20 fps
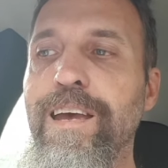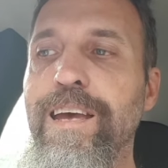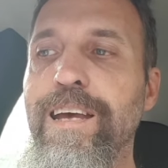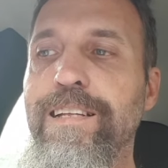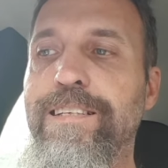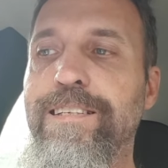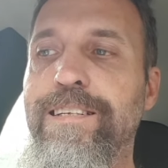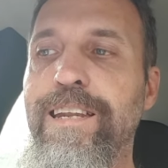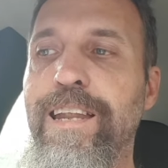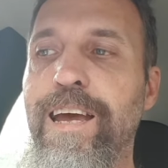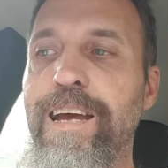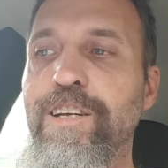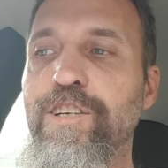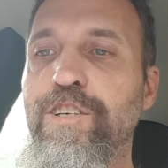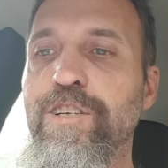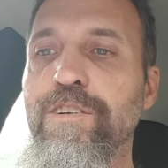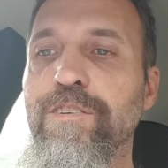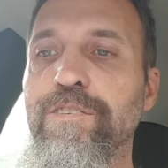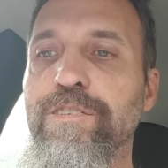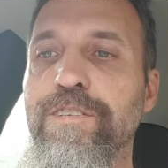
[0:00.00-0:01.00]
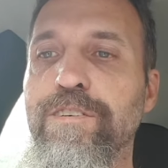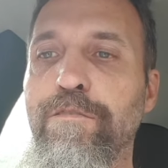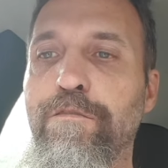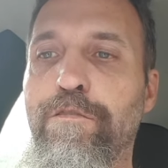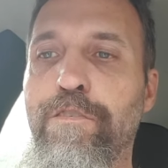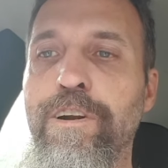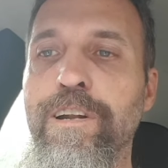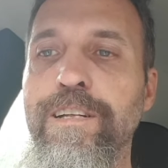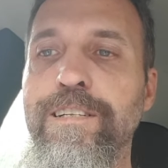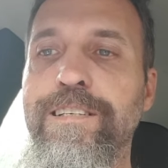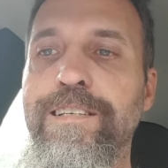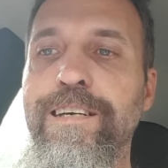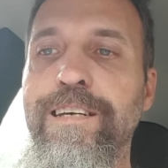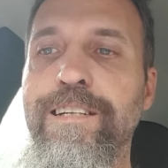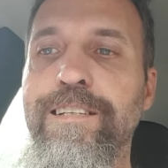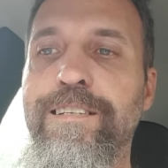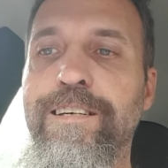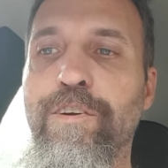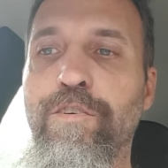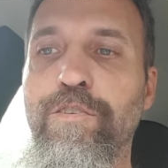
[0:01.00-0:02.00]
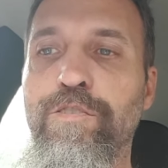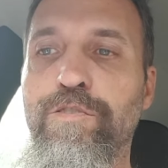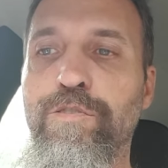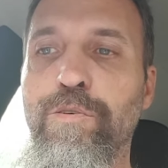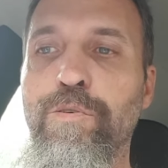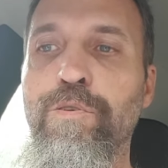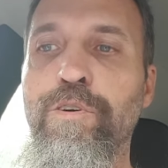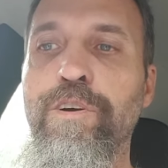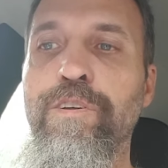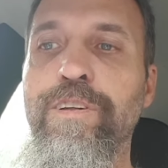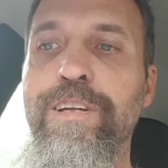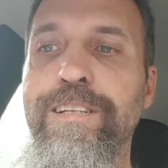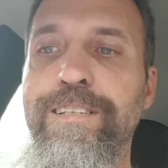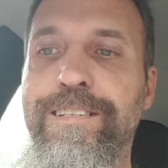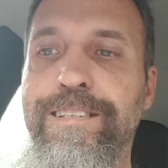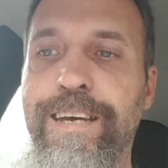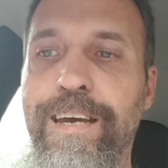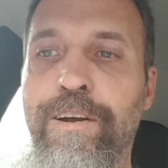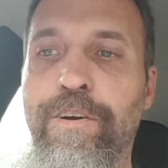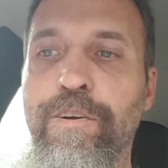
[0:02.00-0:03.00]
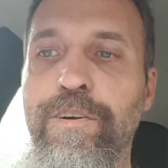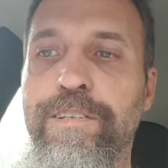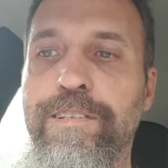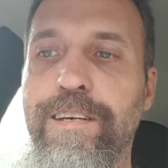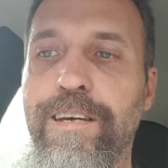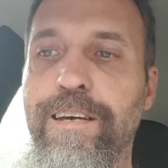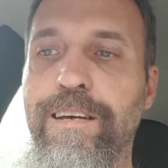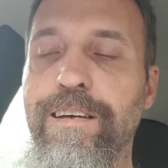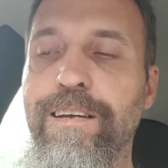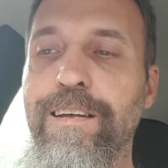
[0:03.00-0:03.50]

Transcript: its national sovereignty and territorial integrity.